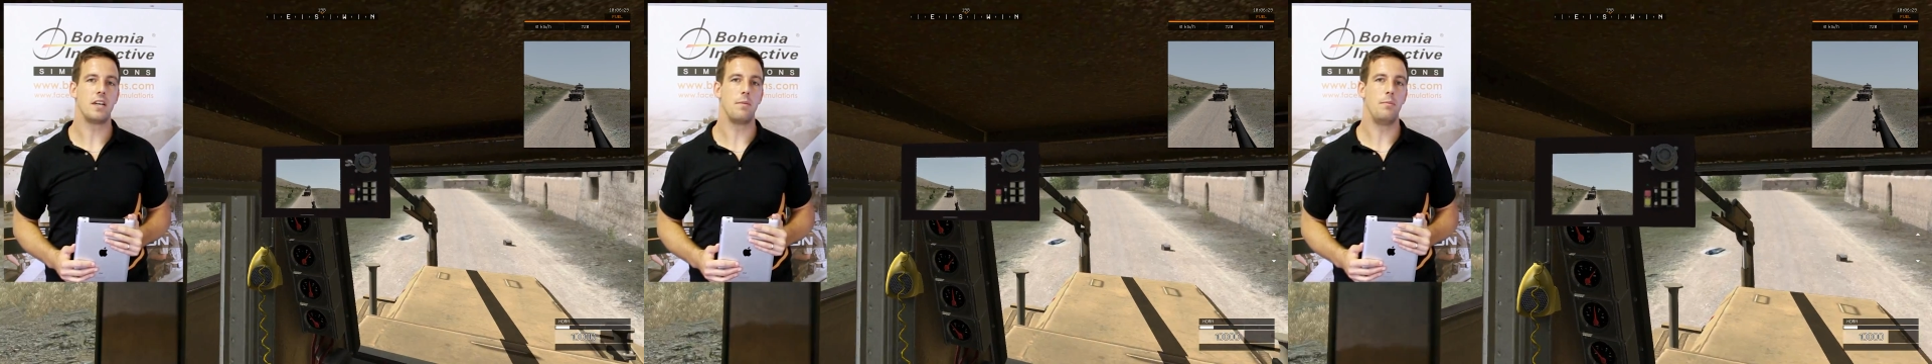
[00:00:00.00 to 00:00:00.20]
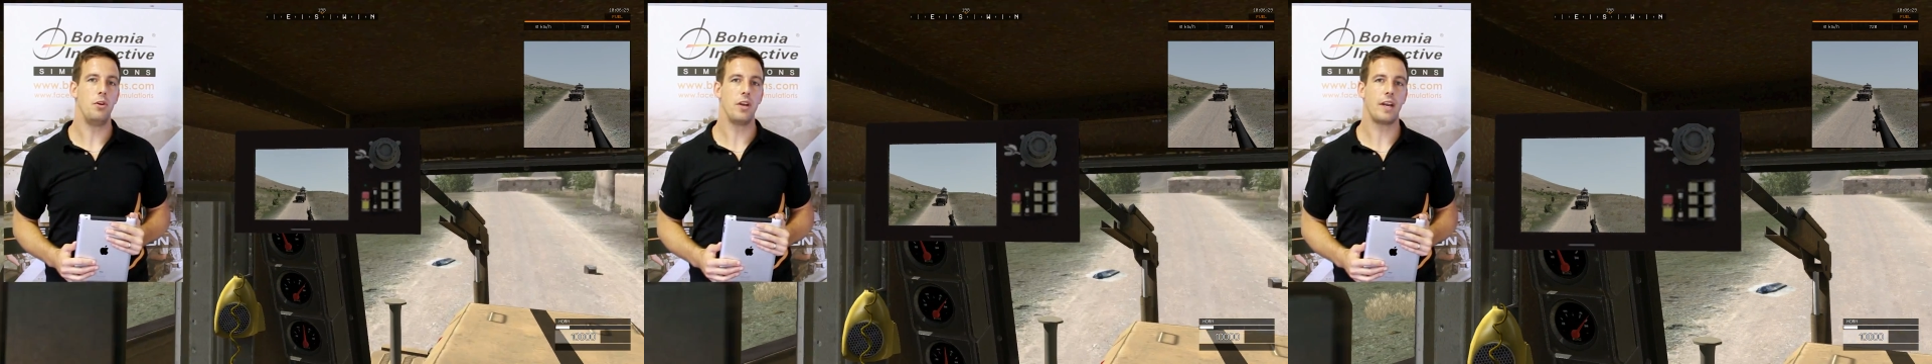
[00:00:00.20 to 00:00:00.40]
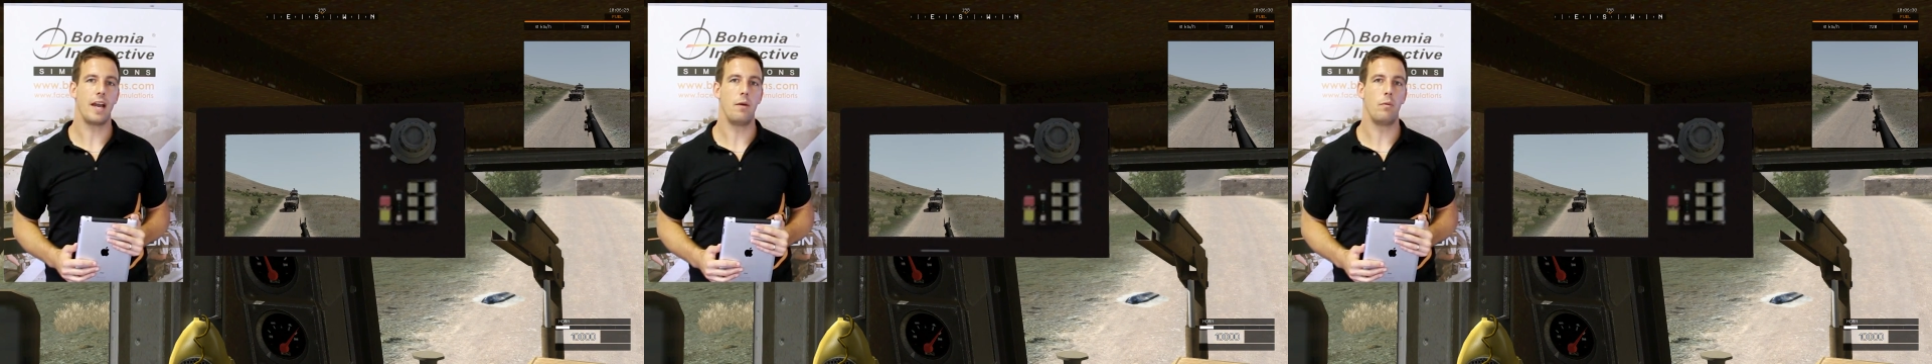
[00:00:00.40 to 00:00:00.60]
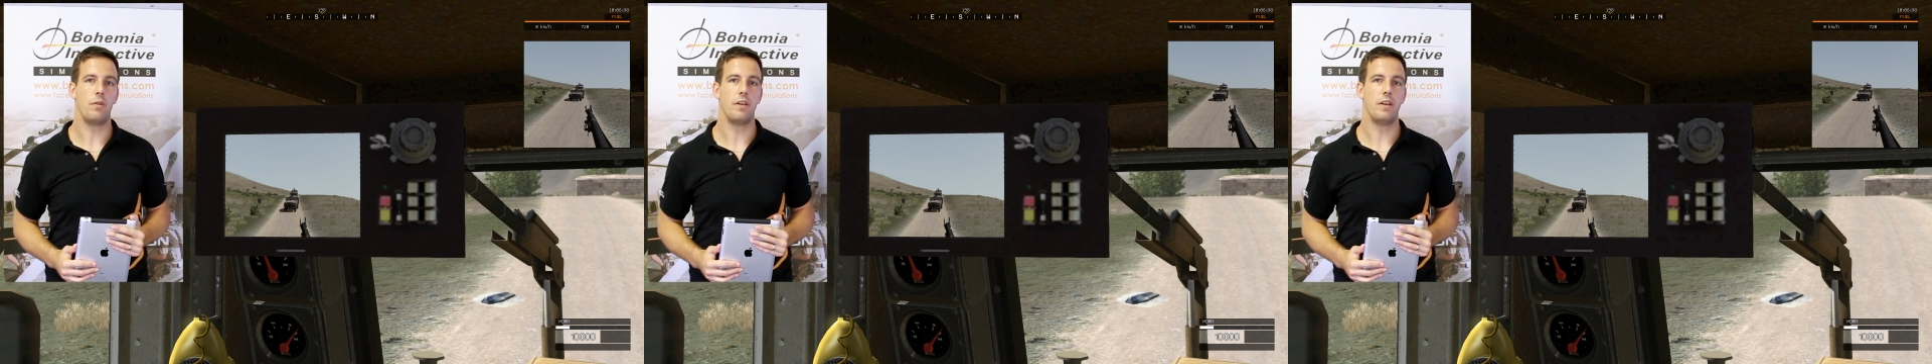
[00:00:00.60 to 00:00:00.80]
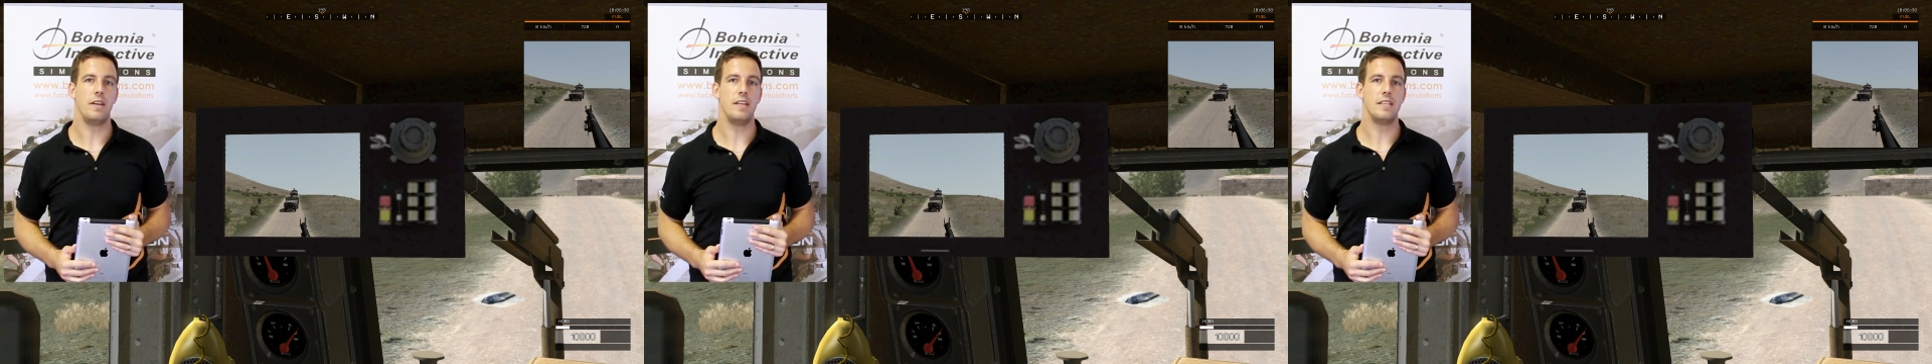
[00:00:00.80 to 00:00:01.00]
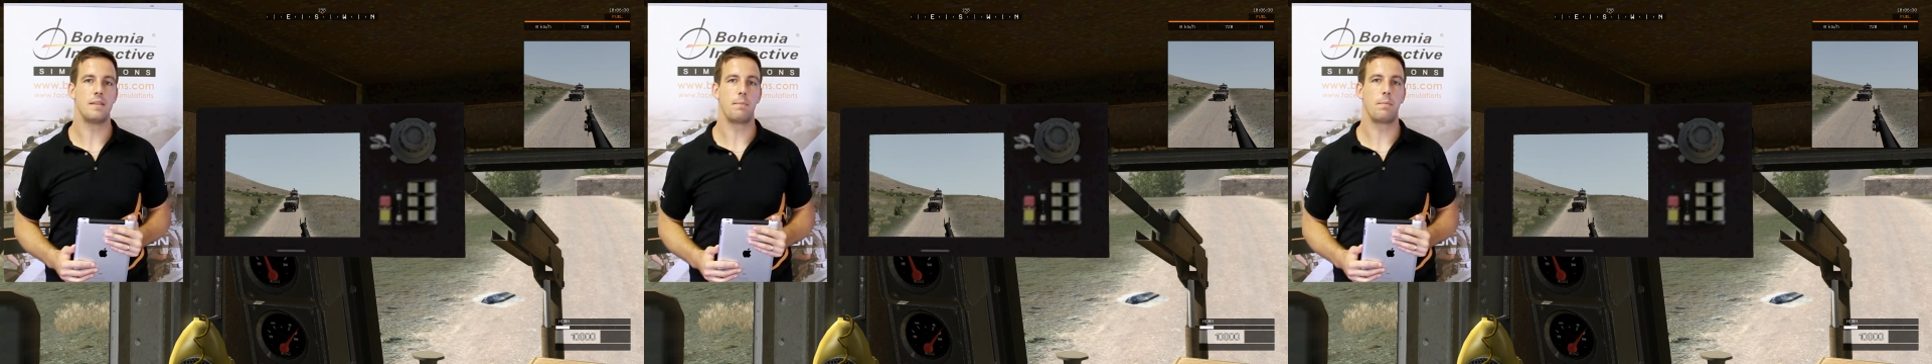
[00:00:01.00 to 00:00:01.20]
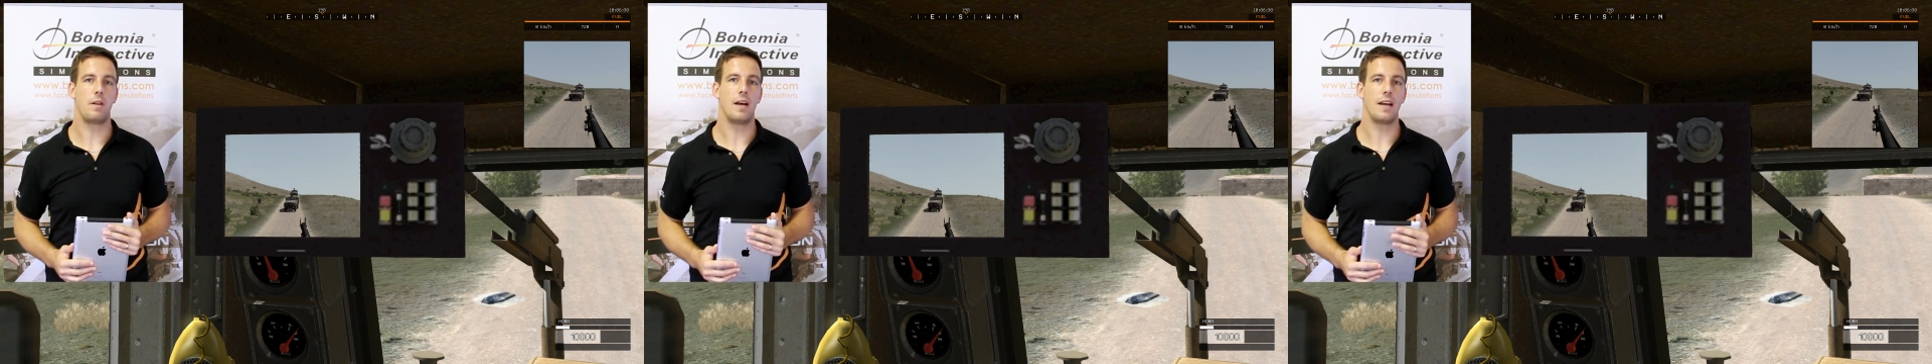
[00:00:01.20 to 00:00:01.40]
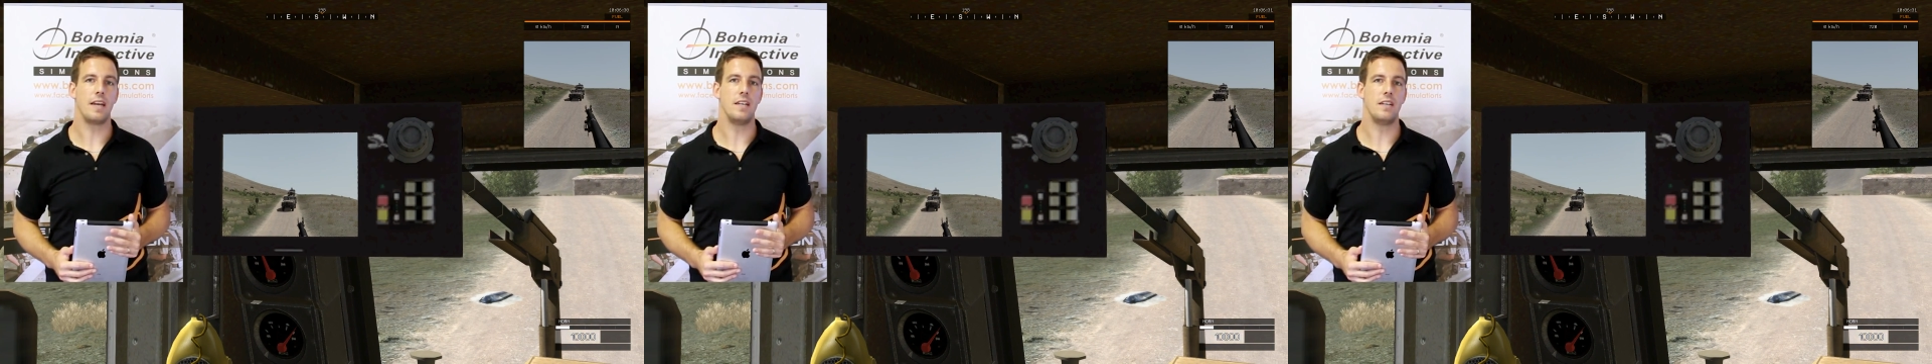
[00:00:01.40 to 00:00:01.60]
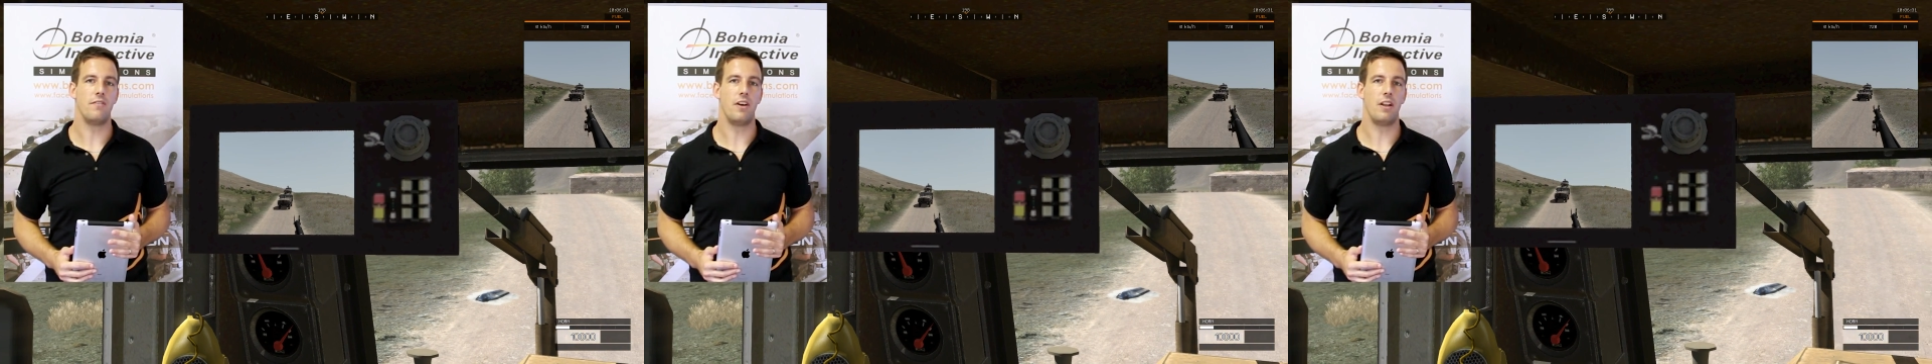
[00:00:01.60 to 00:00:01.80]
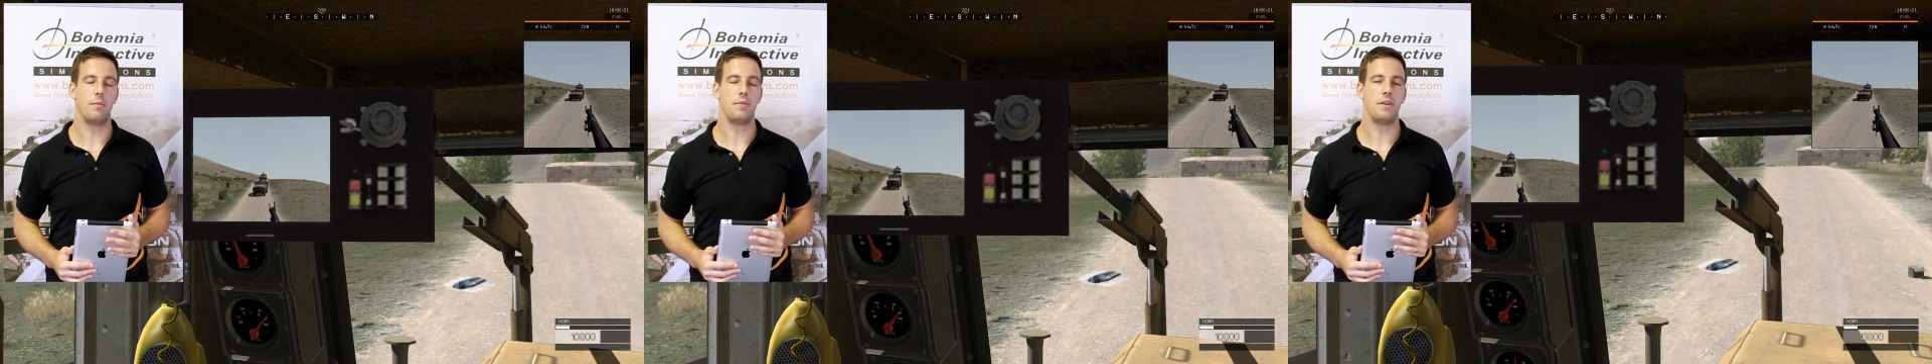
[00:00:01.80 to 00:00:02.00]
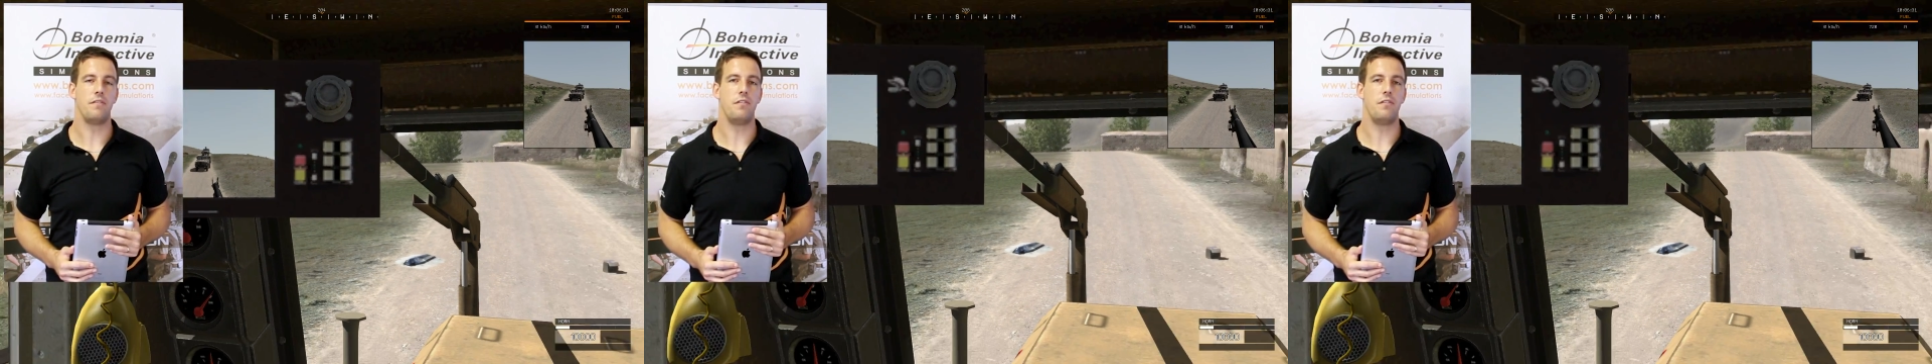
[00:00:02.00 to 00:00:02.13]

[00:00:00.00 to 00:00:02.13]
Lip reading: communicate with it is a plugin developed in